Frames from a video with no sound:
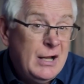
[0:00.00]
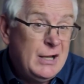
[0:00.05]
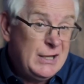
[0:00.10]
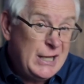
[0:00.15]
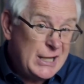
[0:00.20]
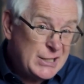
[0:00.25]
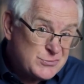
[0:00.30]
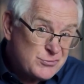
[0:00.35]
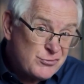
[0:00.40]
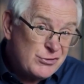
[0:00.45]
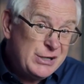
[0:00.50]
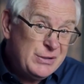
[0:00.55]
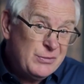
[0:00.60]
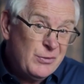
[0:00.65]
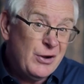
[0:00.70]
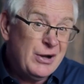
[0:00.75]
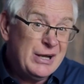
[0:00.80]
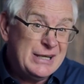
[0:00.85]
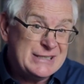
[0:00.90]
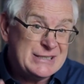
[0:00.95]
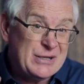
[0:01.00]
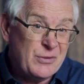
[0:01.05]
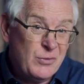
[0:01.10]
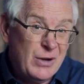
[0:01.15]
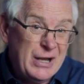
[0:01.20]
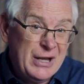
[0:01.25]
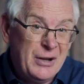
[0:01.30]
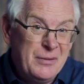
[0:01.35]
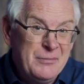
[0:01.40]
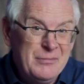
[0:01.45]
Let's rewind to
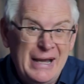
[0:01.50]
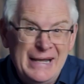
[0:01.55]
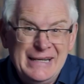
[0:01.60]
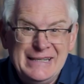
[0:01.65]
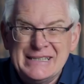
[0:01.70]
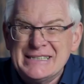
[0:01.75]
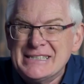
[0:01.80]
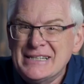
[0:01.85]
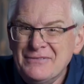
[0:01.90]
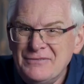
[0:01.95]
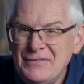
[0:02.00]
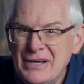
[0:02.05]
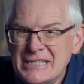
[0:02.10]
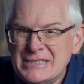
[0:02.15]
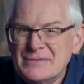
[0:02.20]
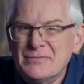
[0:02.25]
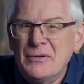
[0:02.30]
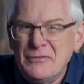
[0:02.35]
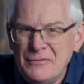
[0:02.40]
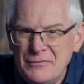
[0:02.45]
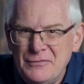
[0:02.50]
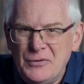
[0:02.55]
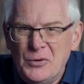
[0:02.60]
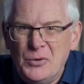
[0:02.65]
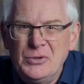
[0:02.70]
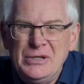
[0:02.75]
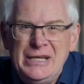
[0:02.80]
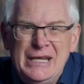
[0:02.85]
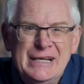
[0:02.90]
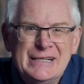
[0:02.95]
when I made this investment
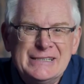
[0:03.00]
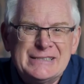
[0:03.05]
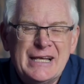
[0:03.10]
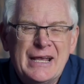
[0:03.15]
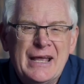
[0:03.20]
4 years